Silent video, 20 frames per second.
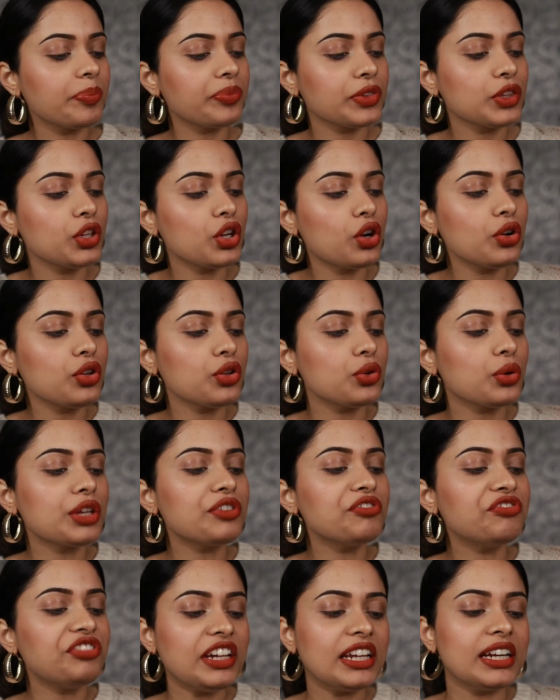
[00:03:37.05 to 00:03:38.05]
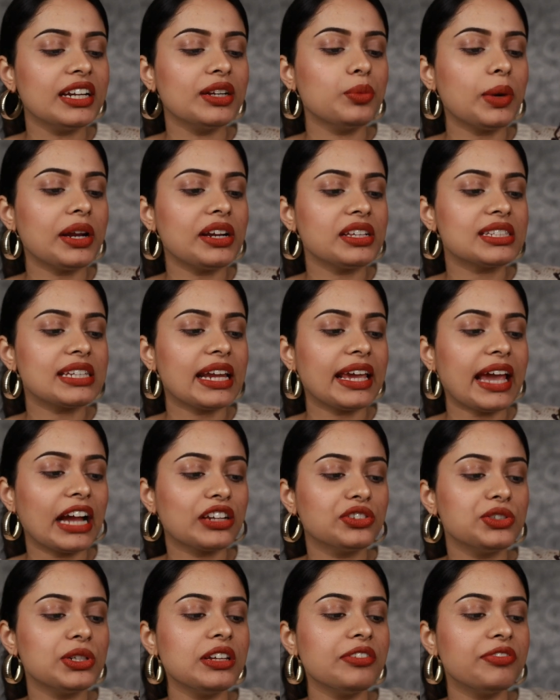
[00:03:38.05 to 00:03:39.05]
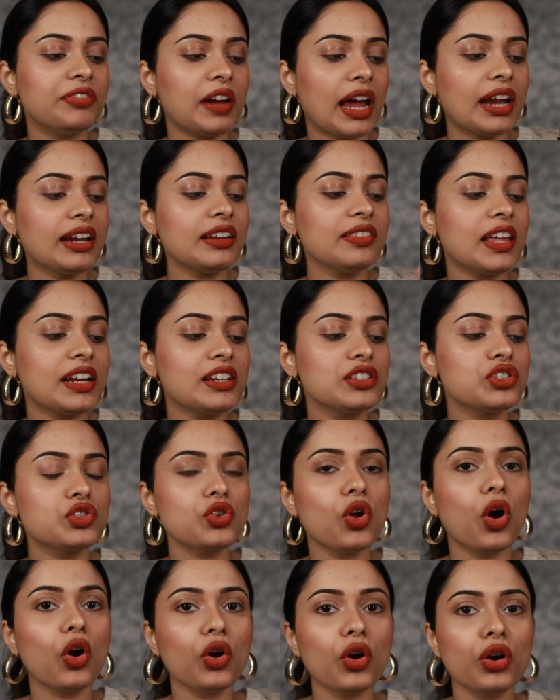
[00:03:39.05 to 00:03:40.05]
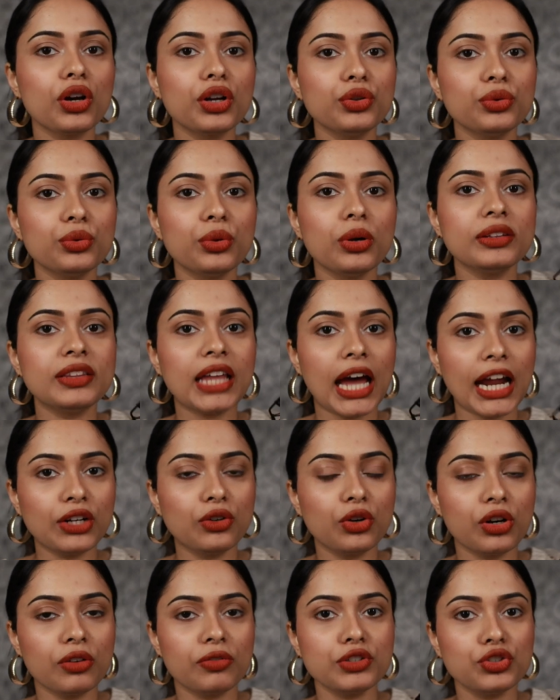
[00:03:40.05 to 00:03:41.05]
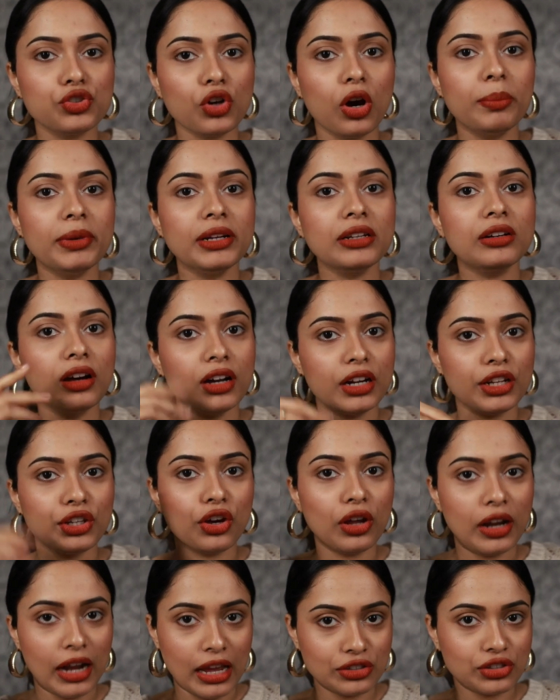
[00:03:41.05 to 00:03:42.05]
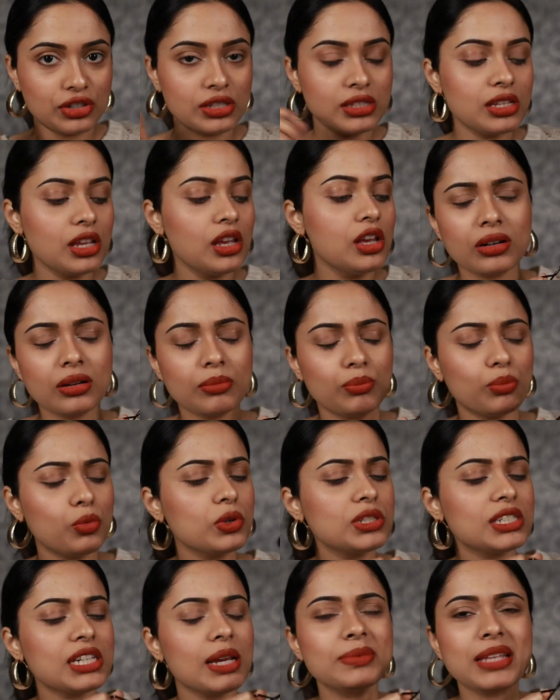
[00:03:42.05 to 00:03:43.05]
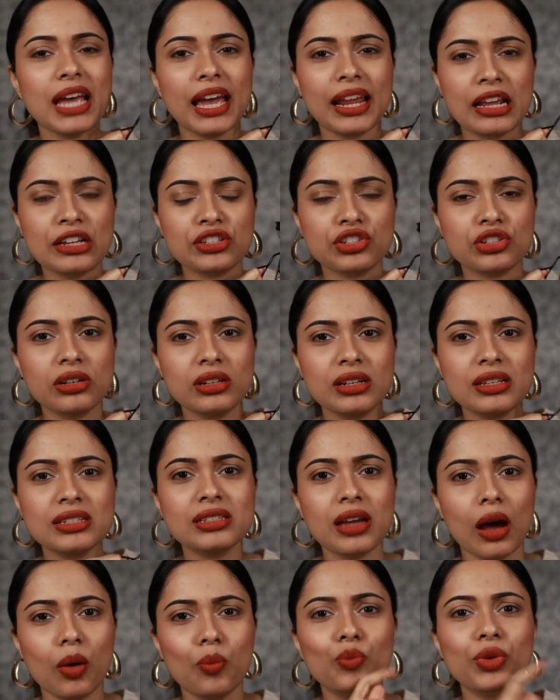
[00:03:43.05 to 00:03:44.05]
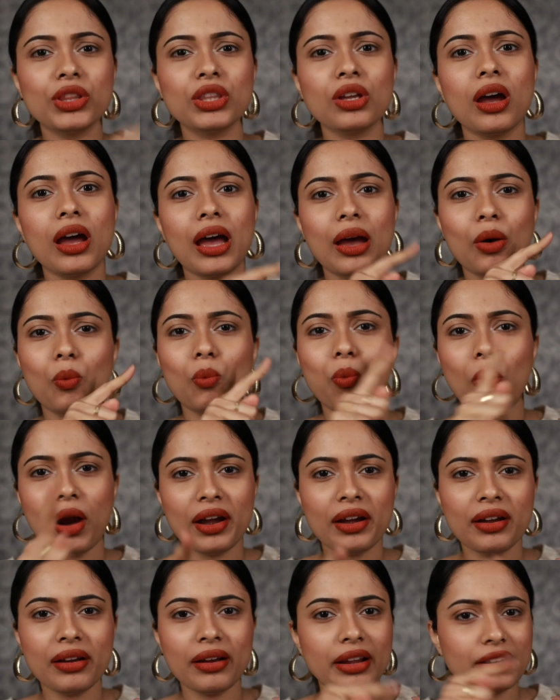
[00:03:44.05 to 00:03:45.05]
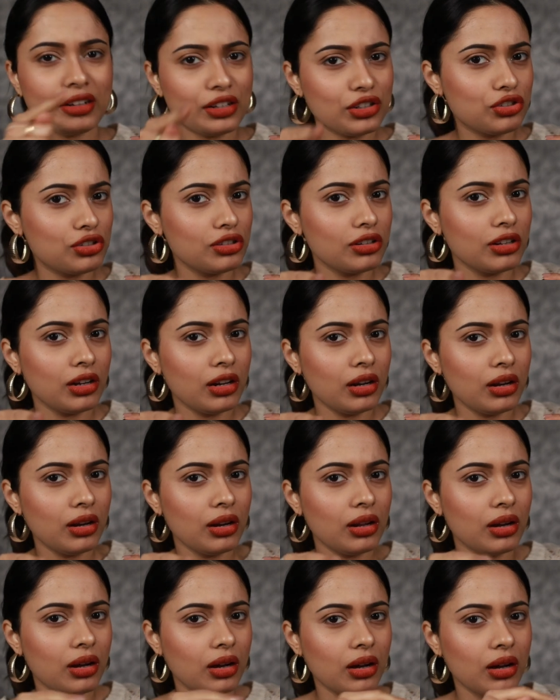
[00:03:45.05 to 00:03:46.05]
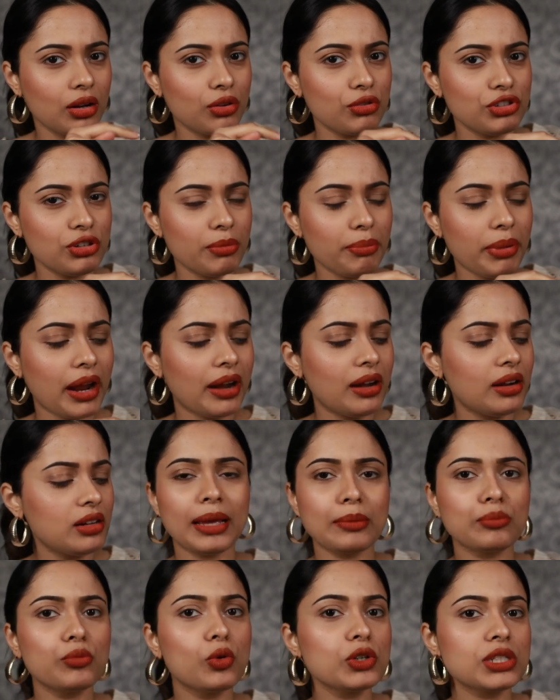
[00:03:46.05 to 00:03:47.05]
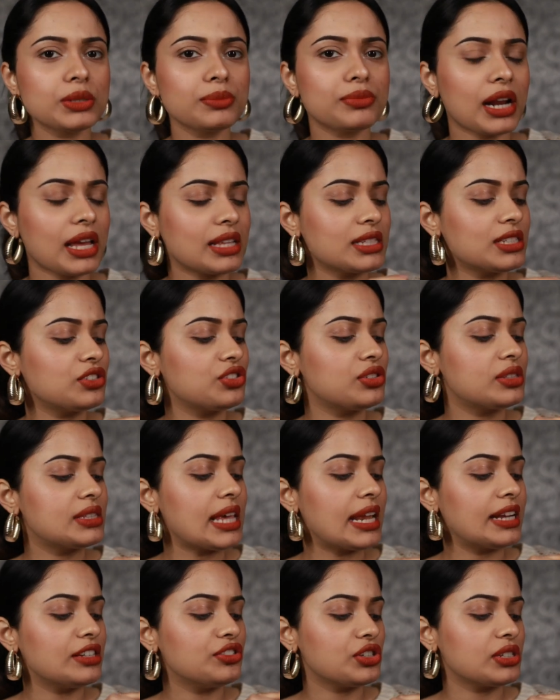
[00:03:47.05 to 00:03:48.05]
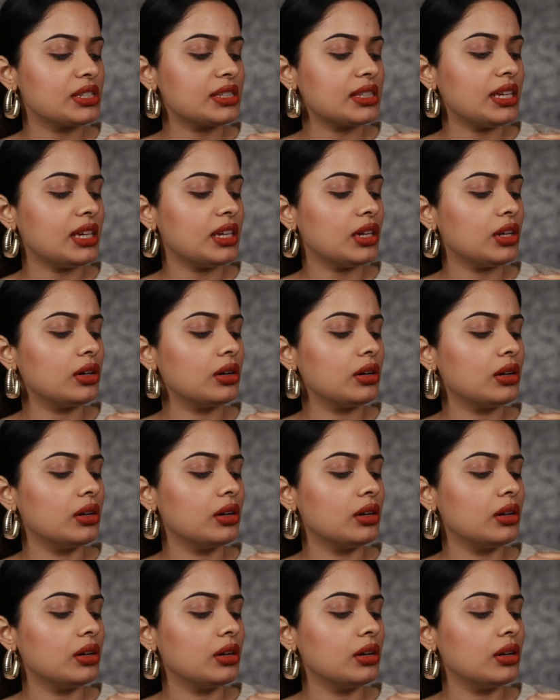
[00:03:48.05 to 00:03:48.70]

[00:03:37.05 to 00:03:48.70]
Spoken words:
you can feel it when it's actually flat, then it's not gonna do that good of a job in curling your lashes. Most times eyelash curlers come with one additional cushion pad. Most brands sell just the